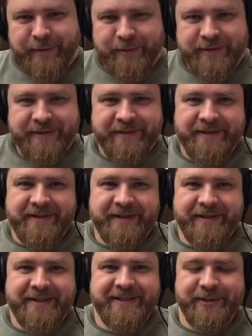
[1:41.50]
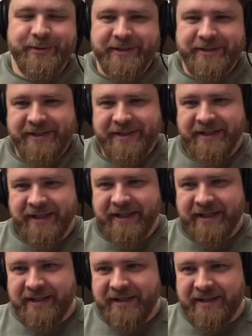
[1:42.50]
I was still a student.
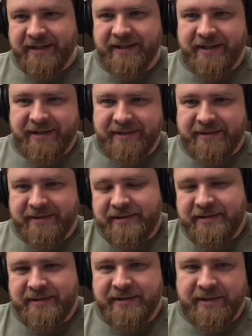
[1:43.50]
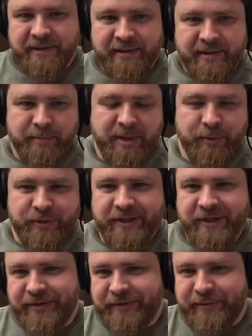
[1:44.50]
And MacPaw
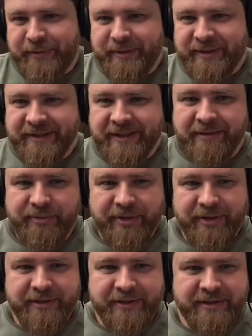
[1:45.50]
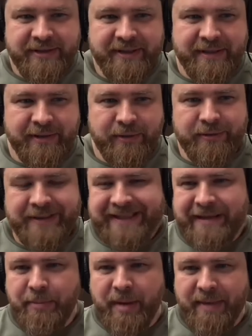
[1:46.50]
started from a single product called
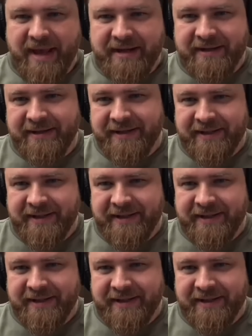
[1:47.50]
ClimaMac.